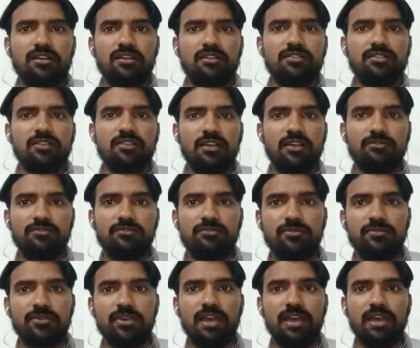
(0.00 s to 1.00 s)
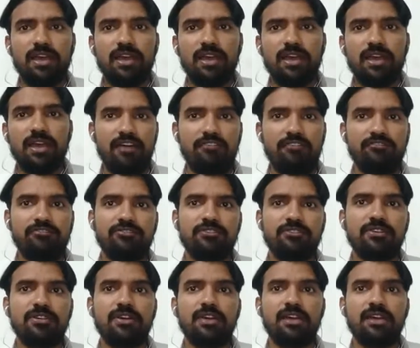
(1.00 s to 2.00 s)
if we have
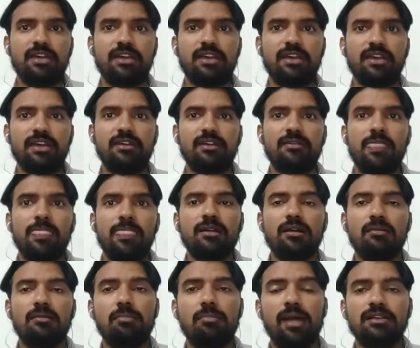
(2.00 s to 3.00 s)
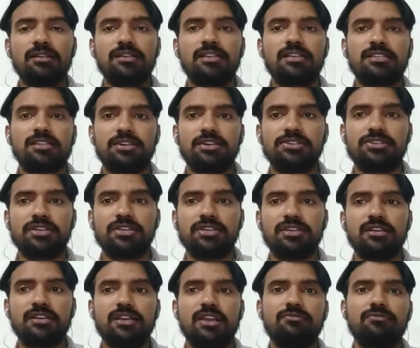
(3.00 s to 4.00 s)
a combined
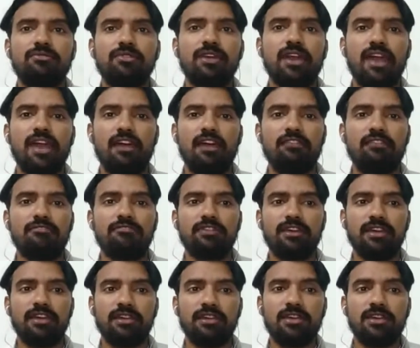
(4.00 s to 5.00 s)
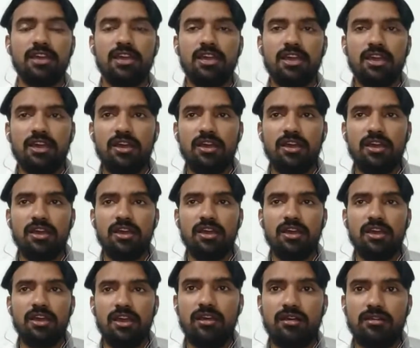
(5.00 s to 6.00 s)
discussion, if we have a
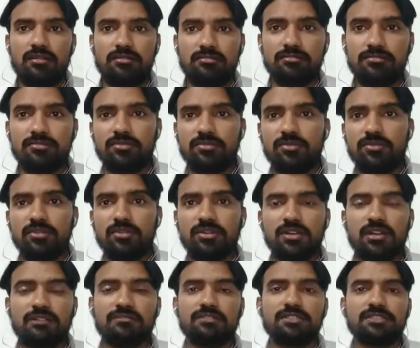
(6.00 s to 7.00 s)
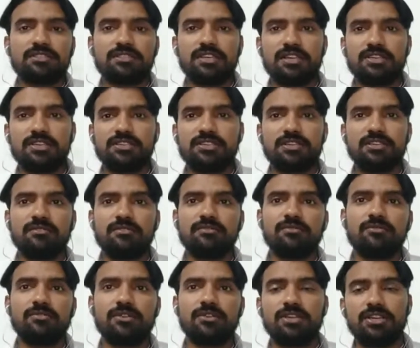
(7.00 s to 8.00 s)
good conversation
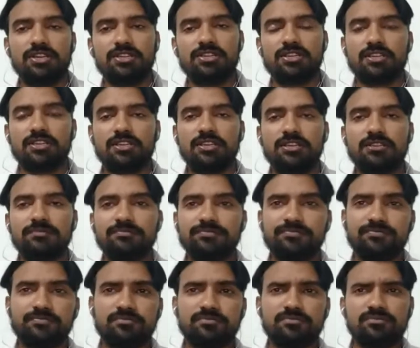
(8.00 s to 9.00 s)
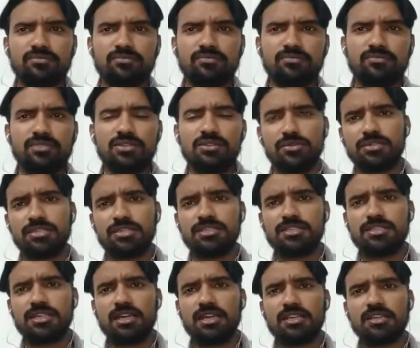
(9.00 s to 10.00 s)
with each other. So these
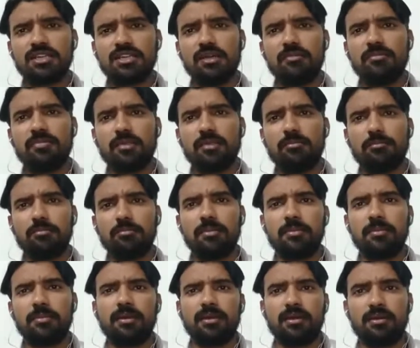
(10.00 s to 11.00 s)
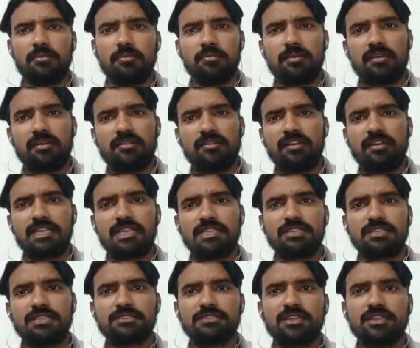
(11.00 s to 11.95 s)
are the basic reasons.